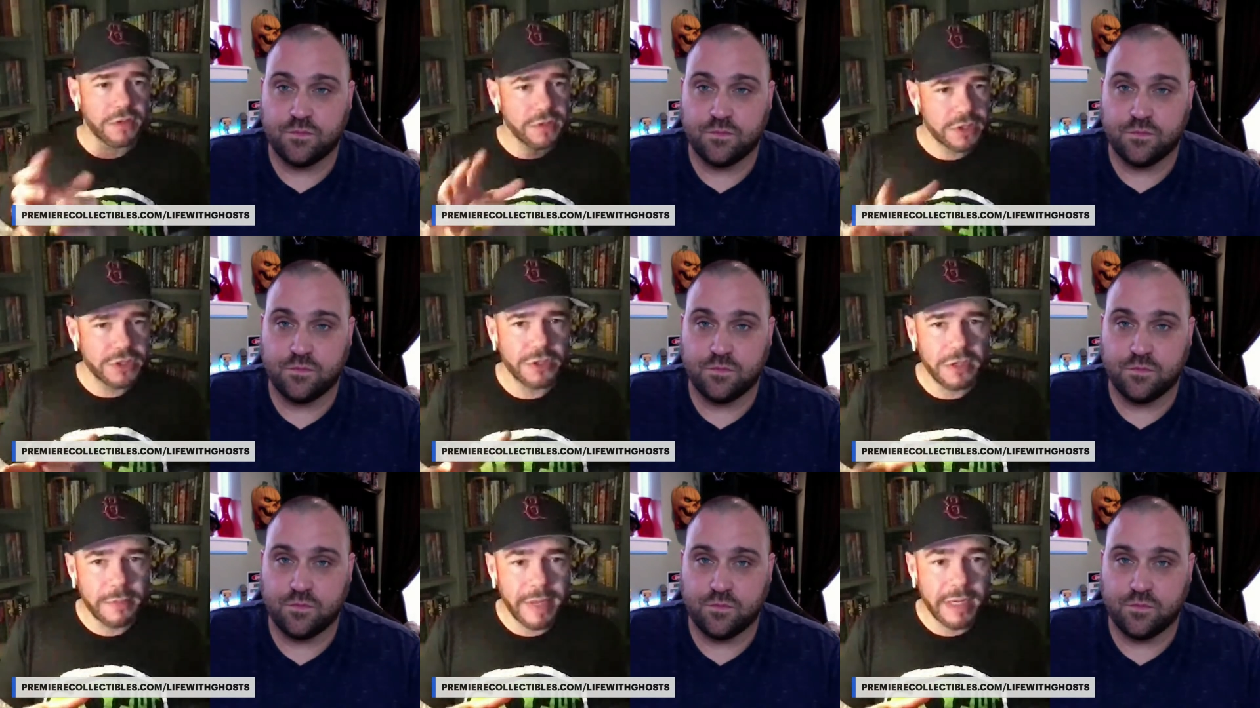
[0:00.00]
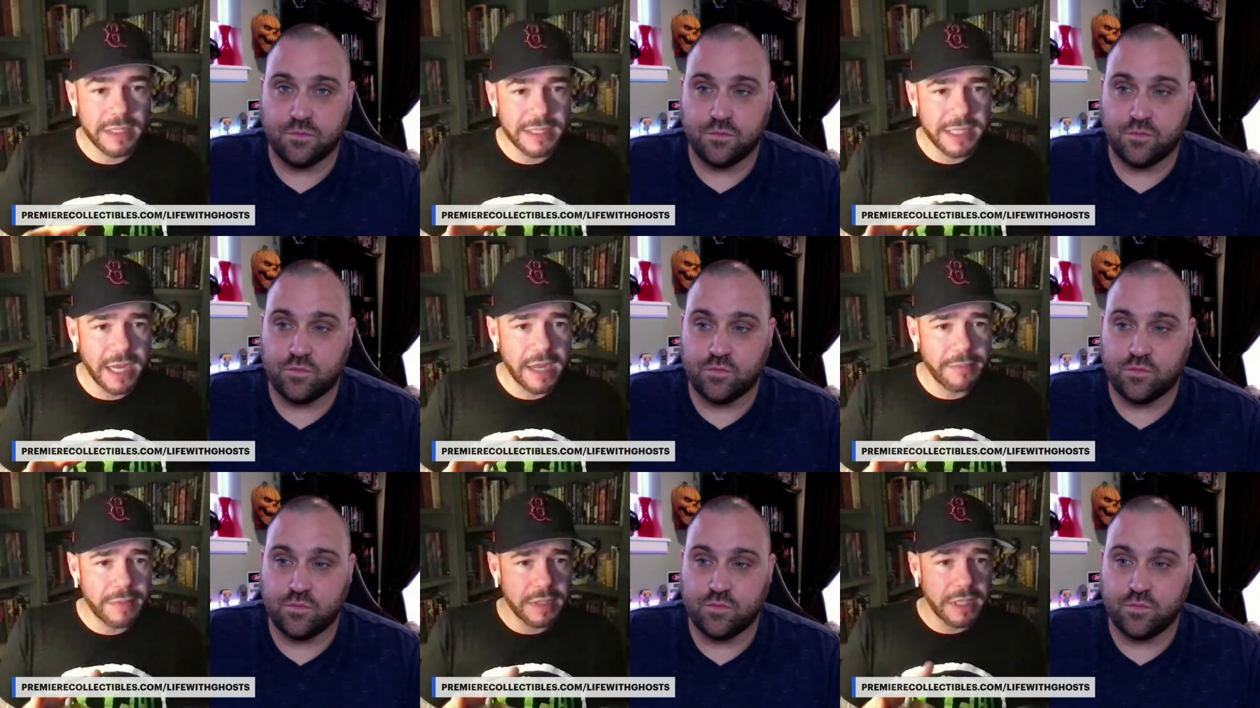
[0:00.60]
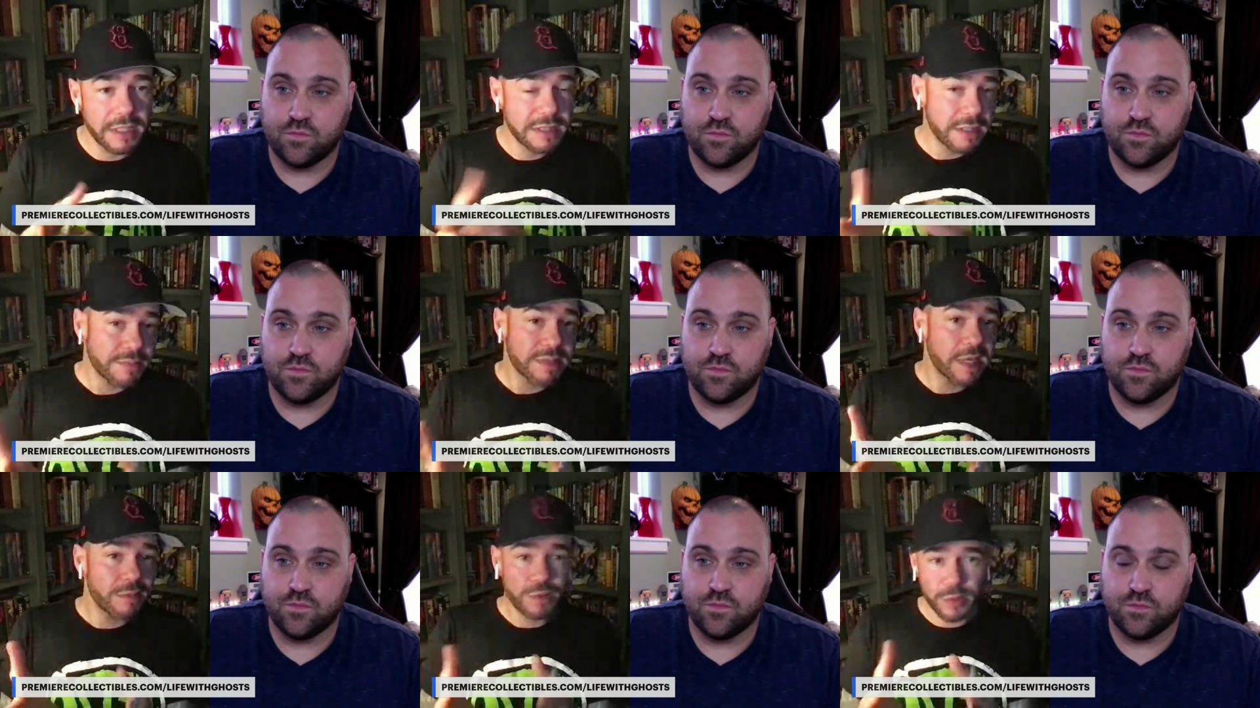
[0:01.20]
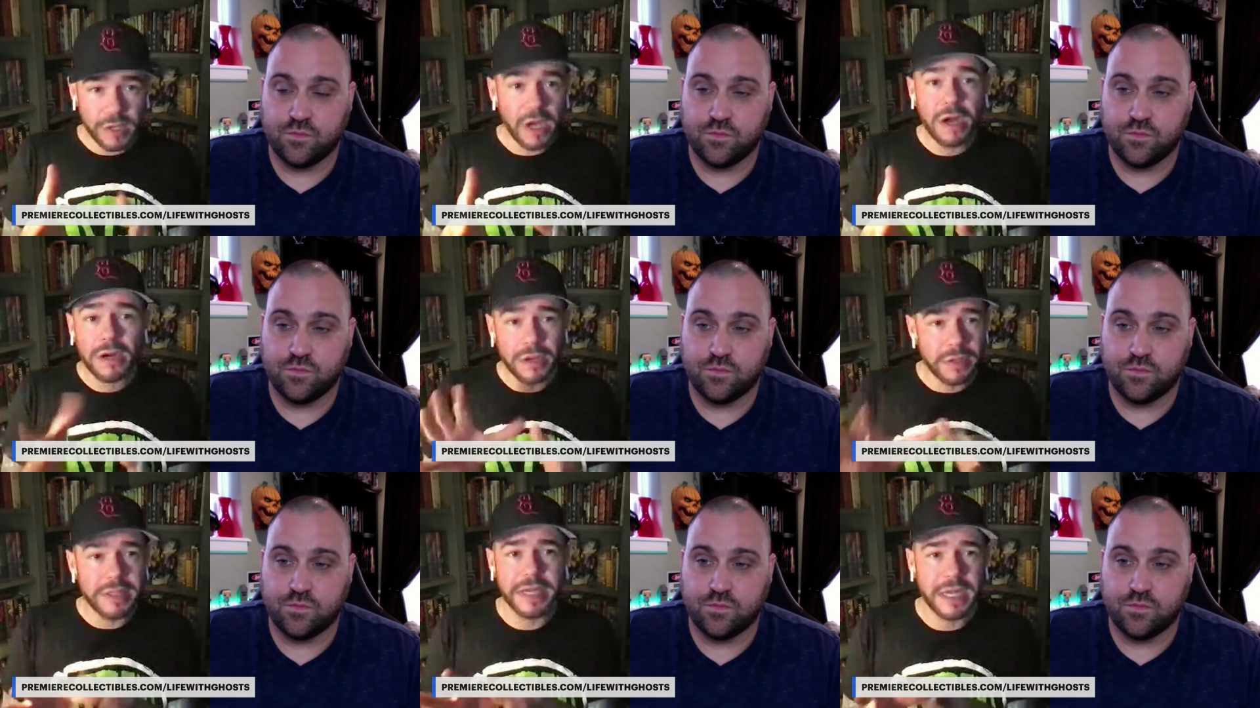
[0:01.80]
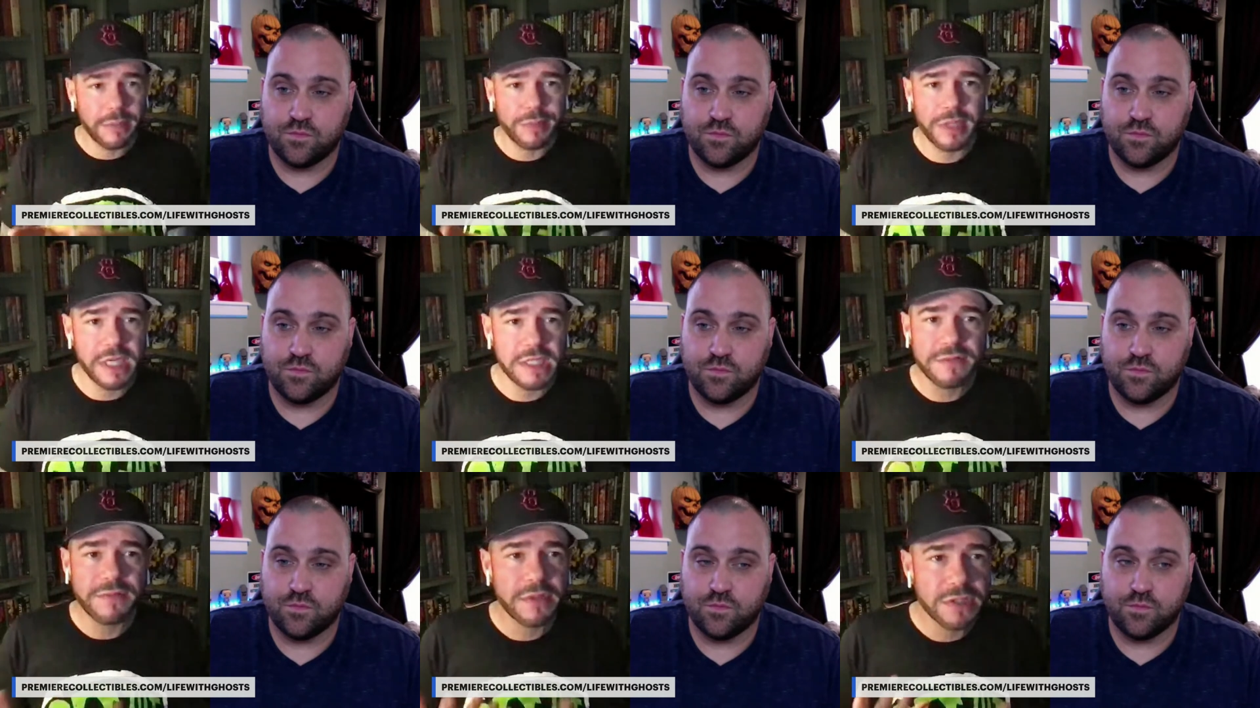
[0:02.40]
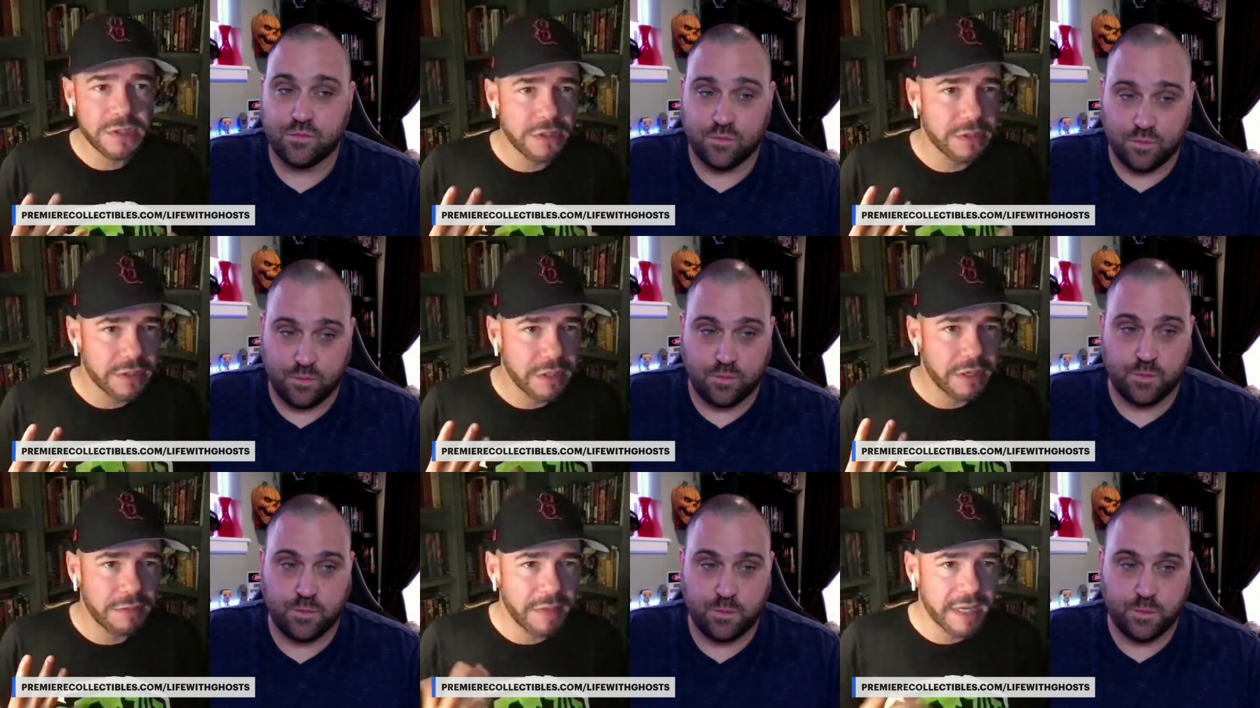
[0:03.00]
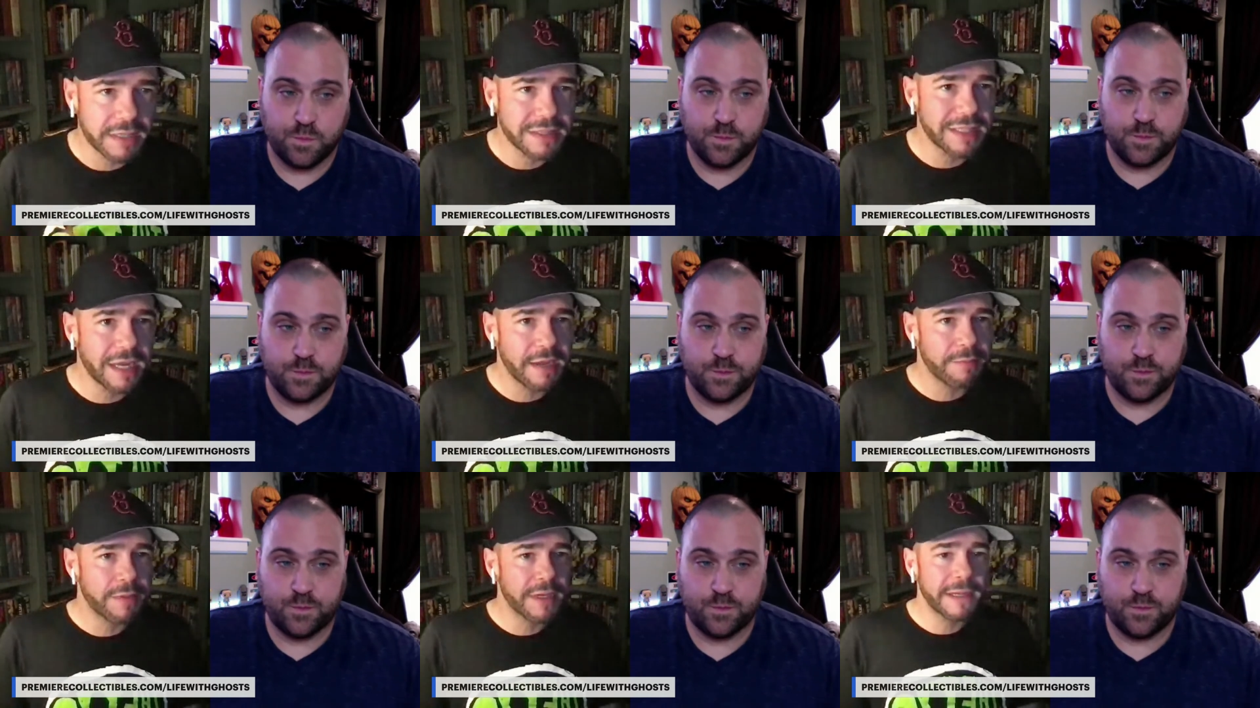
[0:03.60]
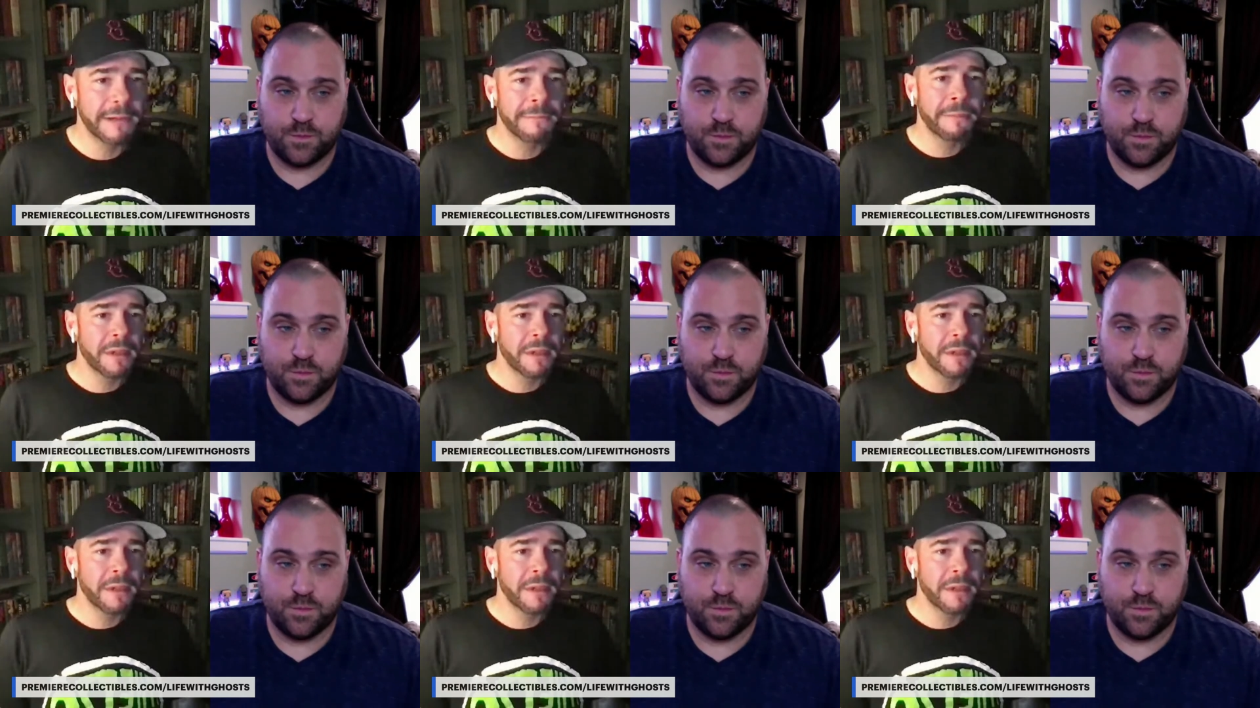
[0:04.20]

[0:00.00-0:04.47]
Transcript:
Speaker 1: for a certain amount of time. And, and sometimes we are only at a place for a hmm certain amount of time, but